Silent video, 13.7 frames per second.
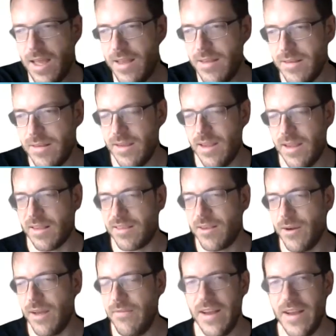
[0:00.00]

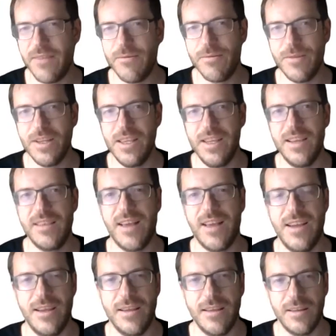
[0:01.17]
So I find it really
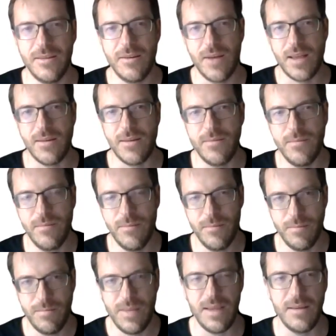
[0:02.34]
exciting
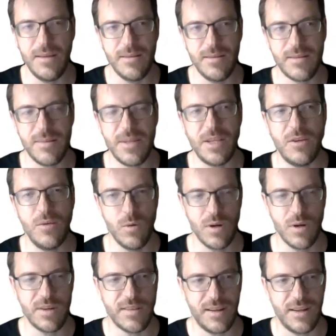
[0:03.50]
being somebody who
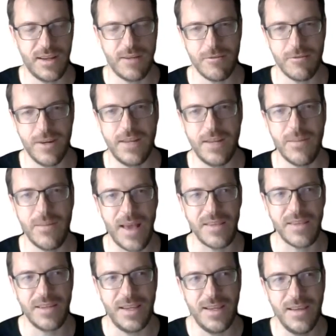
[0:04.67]
works in a creative
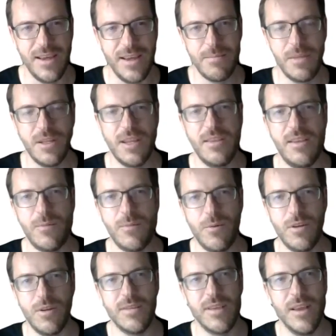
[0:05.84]
capacity, building these
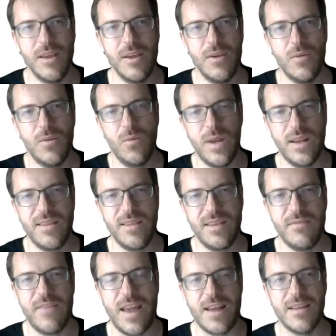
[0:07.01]
worlds, when I
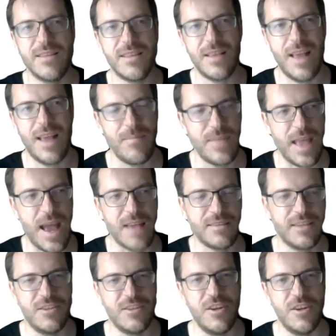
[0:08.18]
see fans
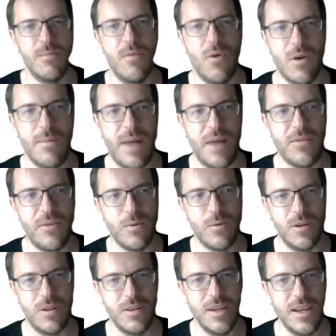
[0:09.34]
asking to know more about the
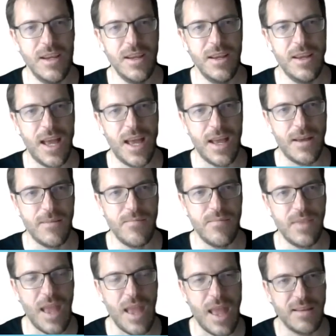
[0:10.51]
world,
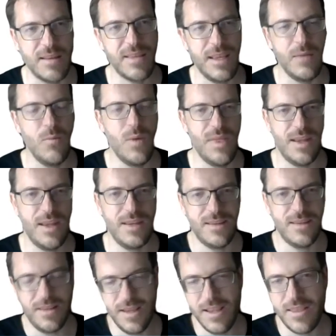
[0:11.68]
and seeing when
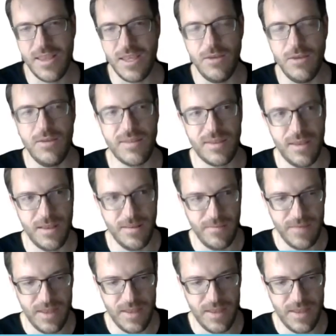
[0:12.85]
they use